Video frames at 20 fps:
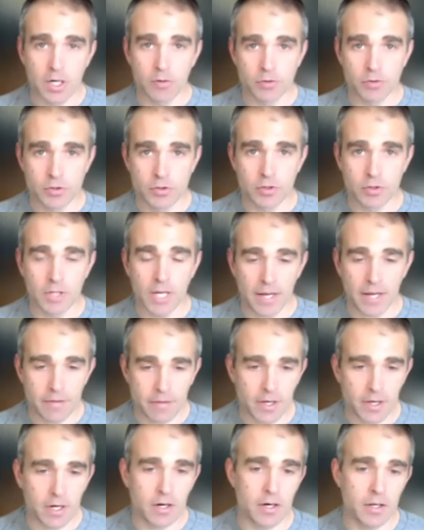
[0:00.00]
We do a lot
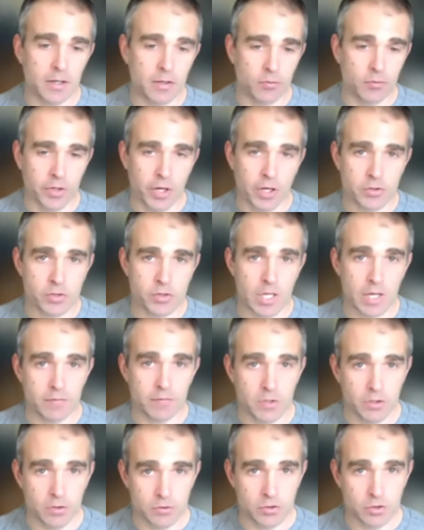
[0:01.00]
there, and then we also
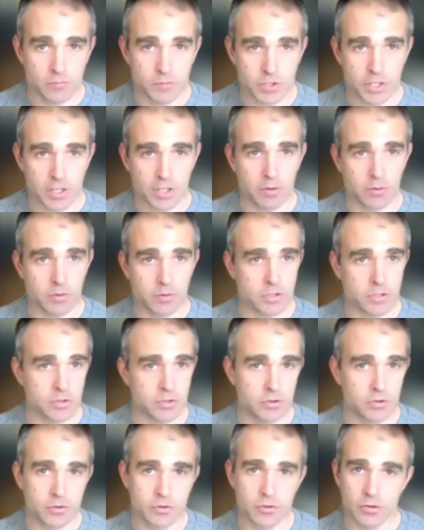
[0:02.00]
have a YouTube channel, which
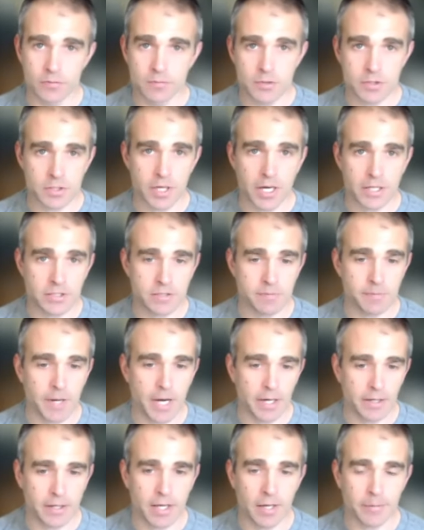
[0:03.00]
is
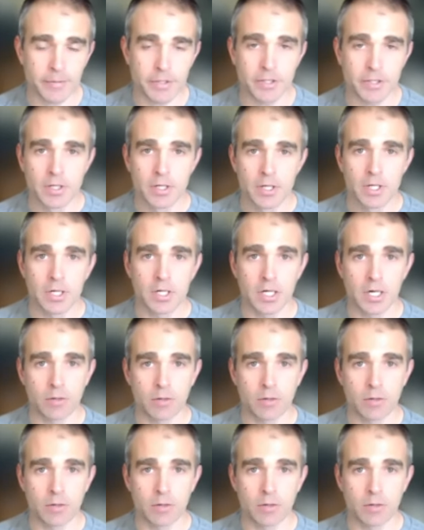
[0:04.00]
YouTube/Spot Gamma. Where